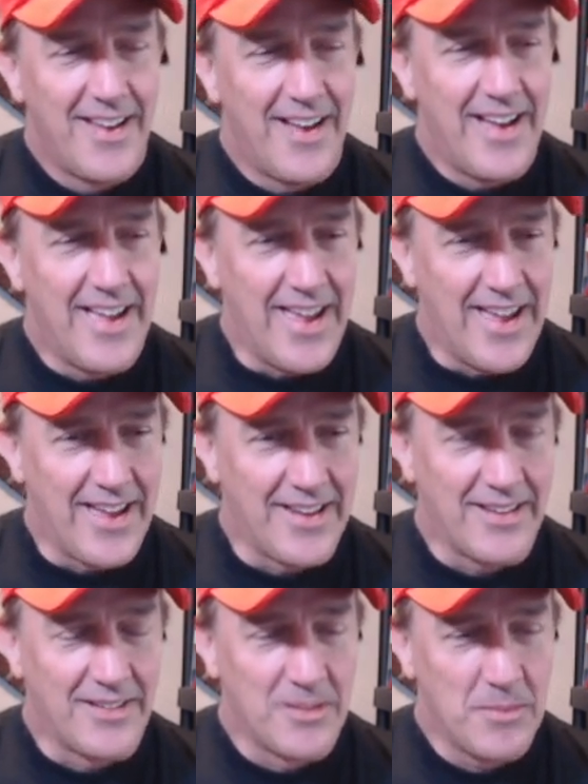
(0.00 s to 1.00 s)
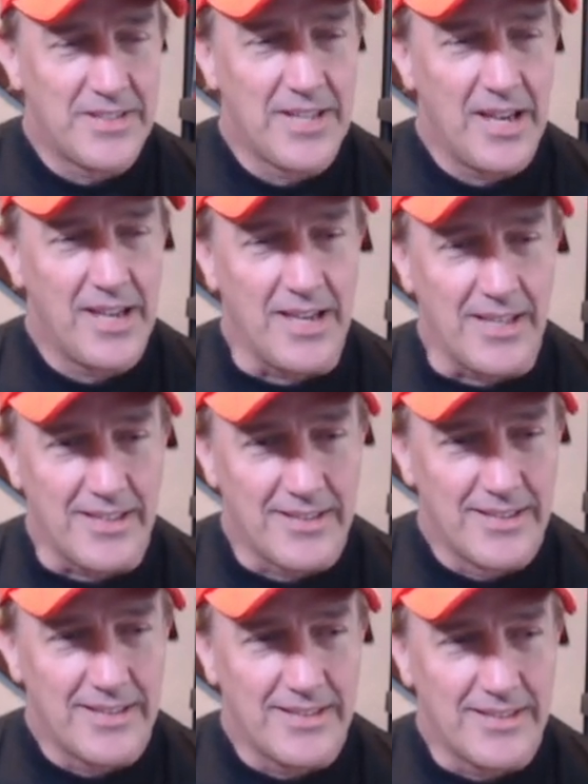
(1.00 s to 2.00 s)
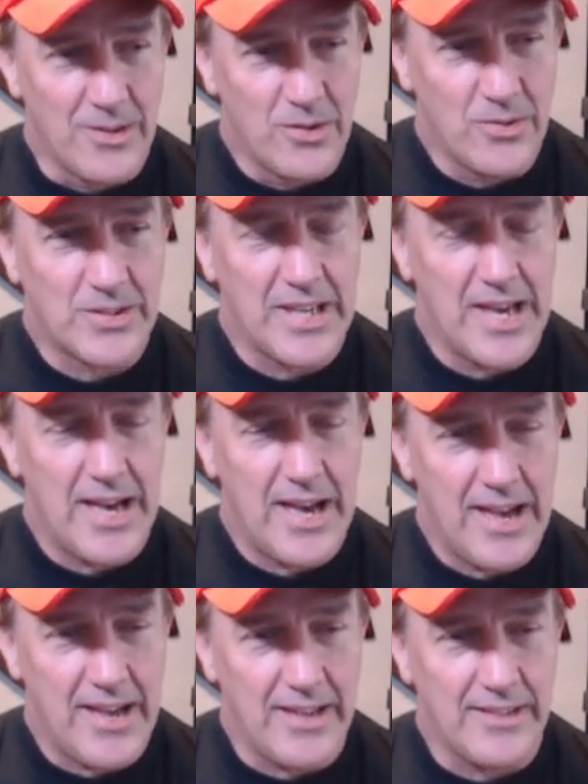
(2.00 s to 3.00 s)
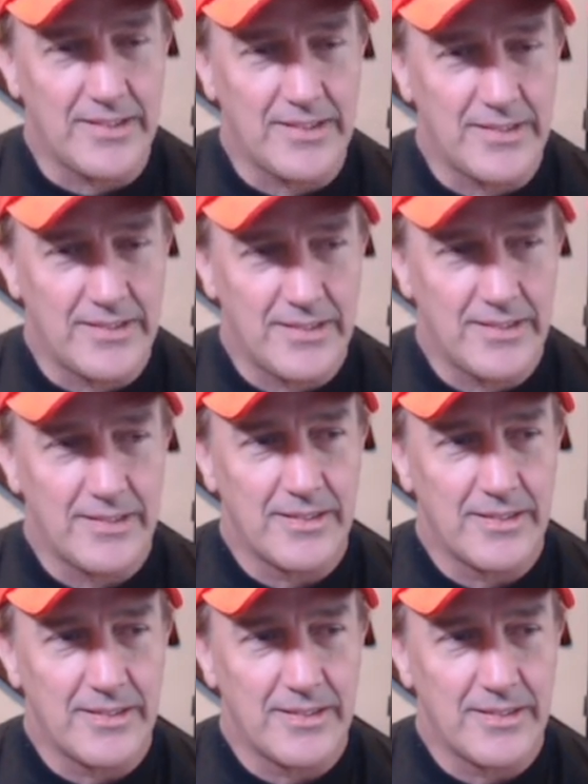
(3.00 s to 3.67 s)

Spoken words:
And let me tell you, those guys,